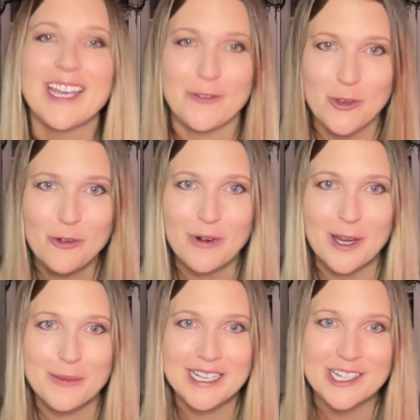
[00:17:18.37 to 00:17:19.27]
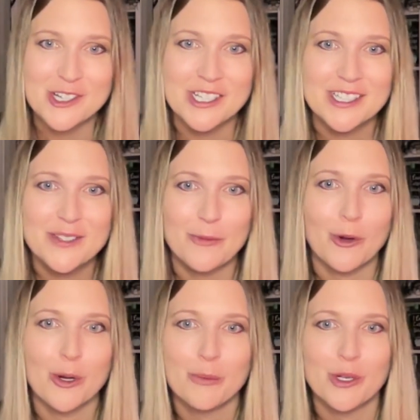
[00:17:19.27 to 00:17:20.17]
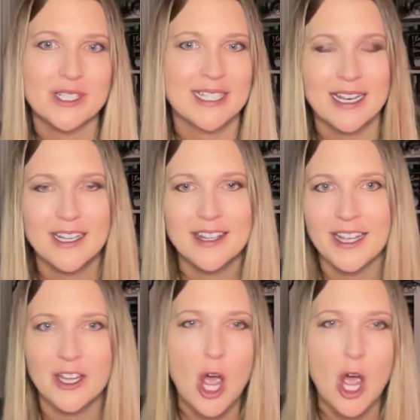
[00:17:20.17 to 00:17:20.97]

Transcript: If you have recommendations for books set in